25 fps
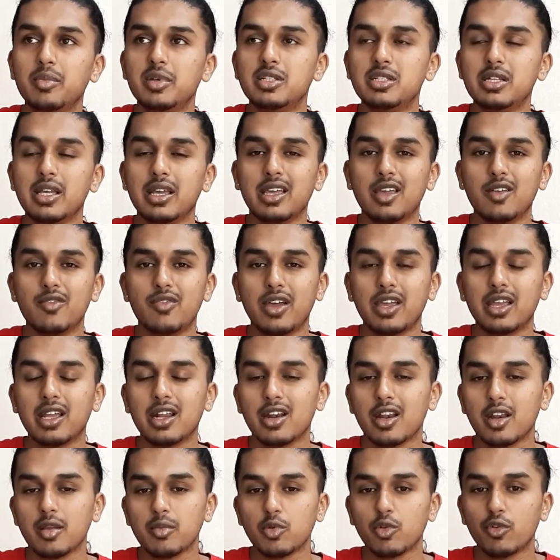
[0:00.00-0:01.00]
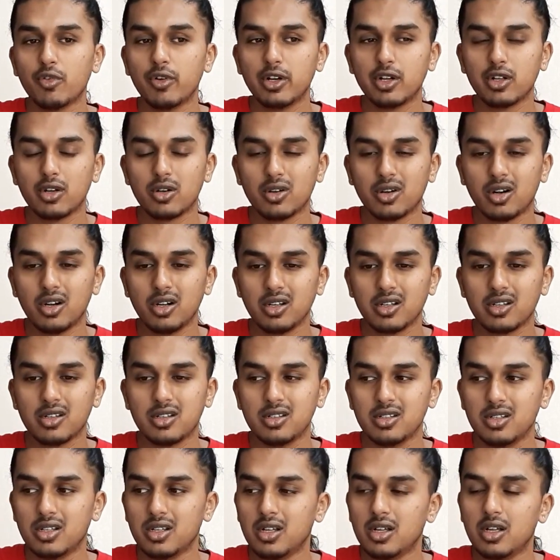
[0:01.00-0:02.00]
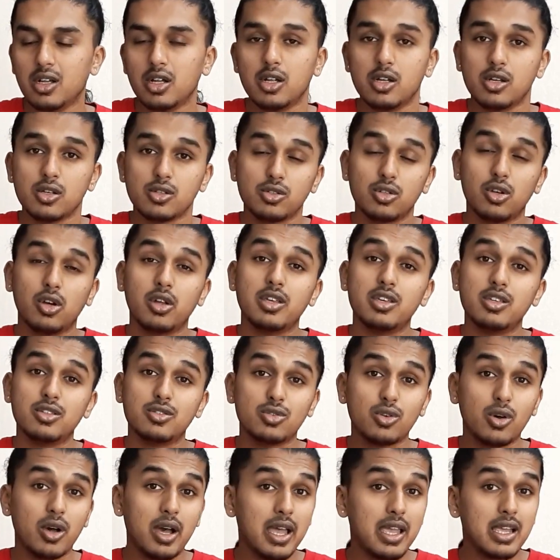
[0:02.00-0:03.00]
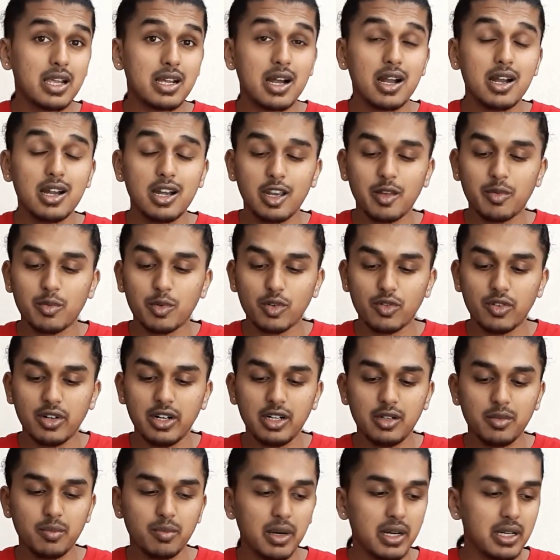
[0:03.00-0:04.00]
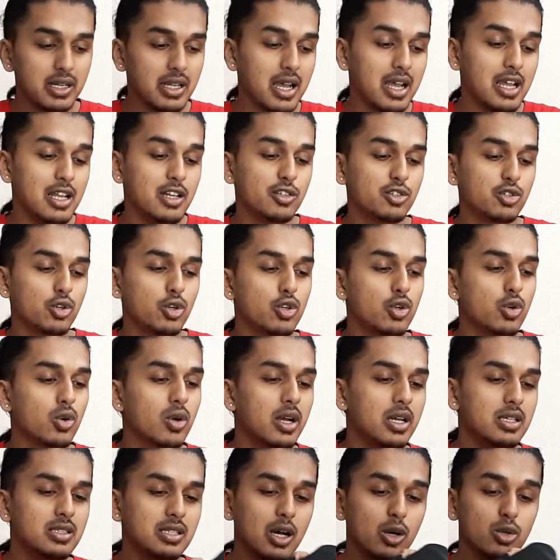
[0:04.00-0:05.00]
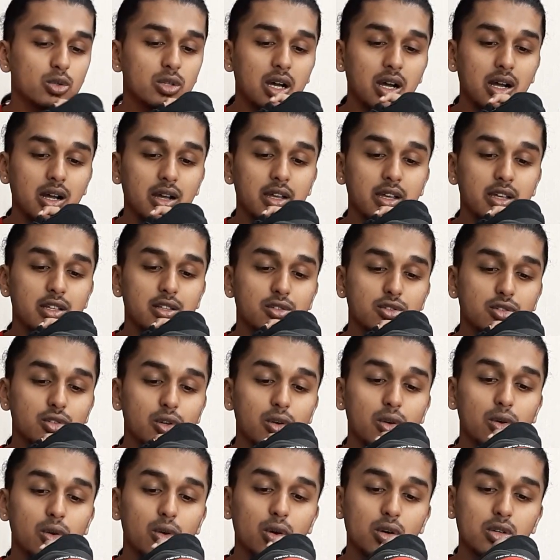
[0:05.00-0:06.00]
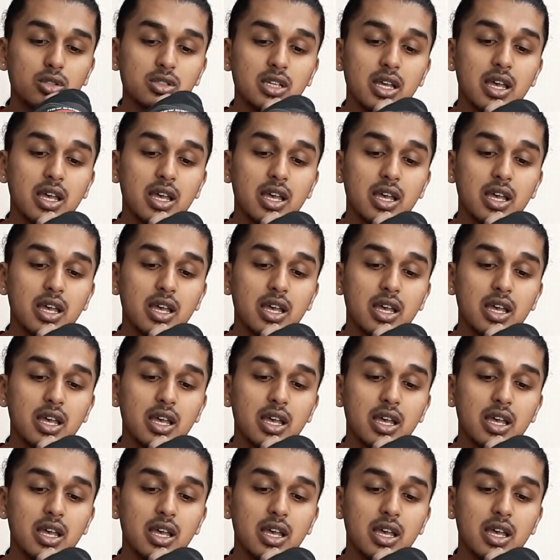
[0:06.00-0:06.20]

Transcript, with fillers: me check if i can remove it or not sorry so I can't remove it but I'll show you guys how the insole looks